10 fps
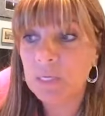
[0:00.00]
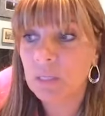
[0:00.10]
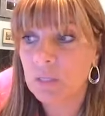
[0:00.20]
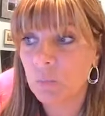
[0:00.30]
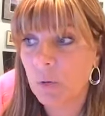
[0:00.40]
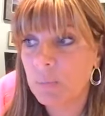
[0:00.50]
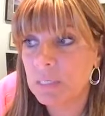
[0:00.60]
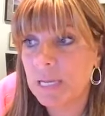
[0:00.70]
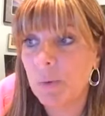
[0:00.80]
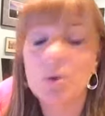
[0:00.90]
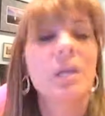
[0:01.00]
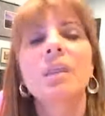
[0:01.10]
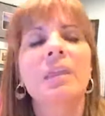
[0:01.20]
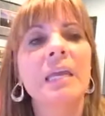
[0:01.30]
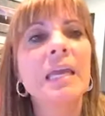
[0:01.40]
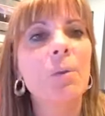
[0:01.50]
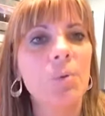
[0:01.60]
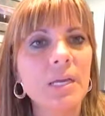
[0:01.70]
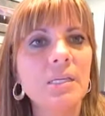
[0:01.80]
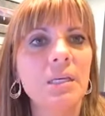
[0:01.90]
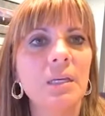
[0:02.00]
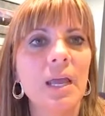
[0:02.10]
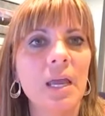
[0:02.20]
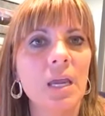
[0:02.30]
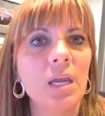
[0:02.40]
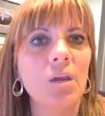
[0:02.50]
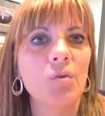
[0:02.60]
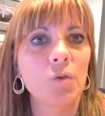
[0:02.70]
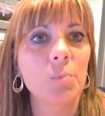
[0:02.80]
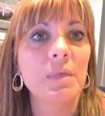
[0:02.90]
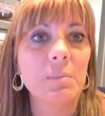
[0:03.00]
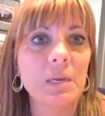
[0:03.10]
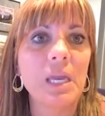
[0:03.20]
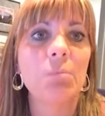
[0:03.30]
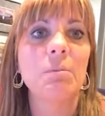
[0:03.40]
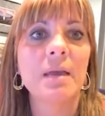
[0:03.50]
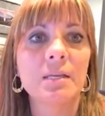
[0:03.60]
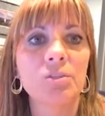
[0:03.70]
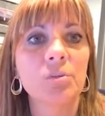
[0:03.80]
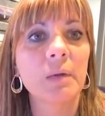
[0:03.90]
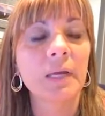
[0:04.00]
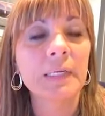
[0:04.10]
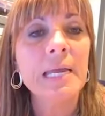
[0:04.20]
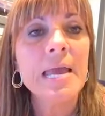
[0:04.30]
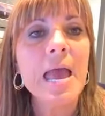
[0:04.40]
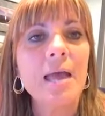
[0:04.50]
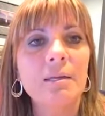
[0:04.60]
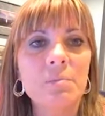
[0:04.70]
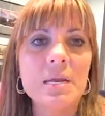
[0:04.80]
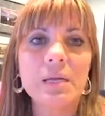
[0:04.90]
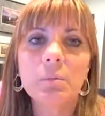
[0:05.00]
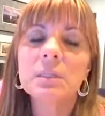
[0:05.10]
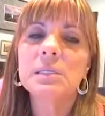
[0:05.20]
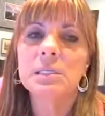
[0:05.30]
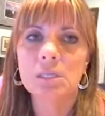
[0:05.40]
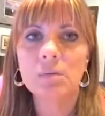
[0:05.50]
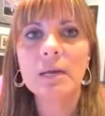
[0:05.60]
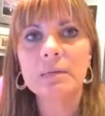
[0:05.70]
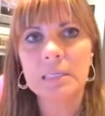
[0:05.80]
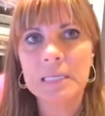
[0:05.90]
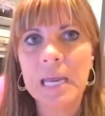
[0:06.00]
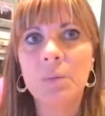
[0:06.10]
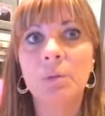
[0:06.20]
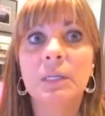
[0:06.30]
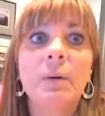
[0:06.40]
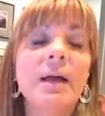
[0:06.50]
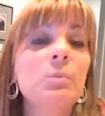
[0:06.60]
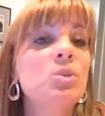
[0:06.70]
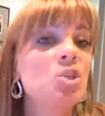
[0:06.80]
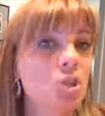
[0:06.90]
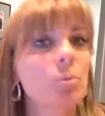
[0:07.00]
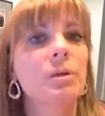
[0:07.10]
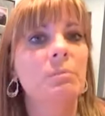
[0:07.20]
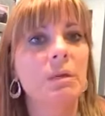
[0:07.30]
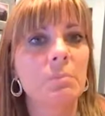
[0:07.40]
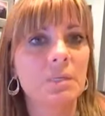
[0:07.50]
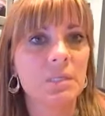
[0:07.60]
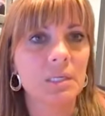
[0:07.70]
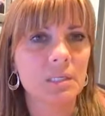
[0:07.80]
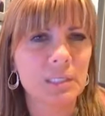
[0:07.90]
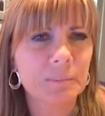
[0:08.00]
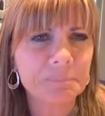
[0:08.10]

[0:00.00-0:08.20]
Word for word: to this women's networking thing, and we did a group that became a mastermind. And to be able to sit around a table, now I was newer in my business,